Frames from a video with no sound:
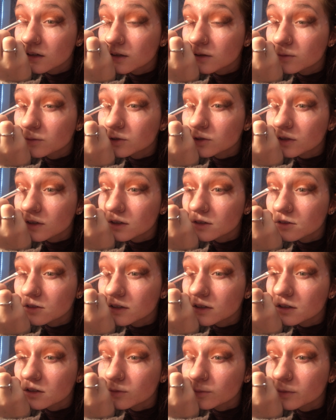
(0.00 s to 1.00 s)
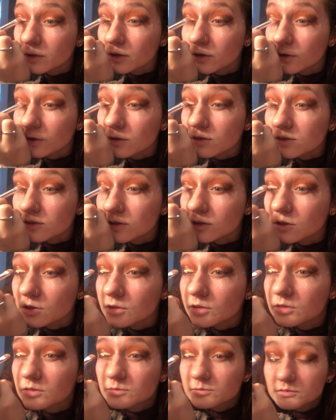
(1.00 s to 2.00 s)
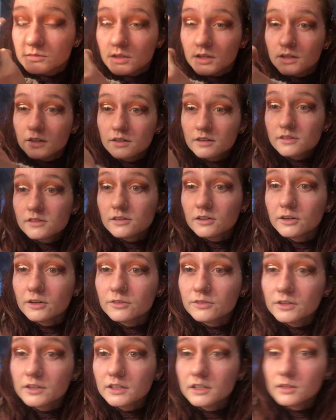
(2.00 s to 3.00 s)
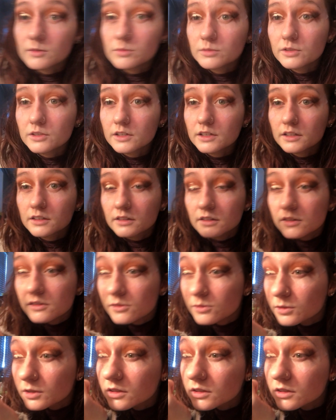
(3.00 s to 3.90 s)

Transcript: I'm trying to look in the mirror, so sorry if I keep looking this way.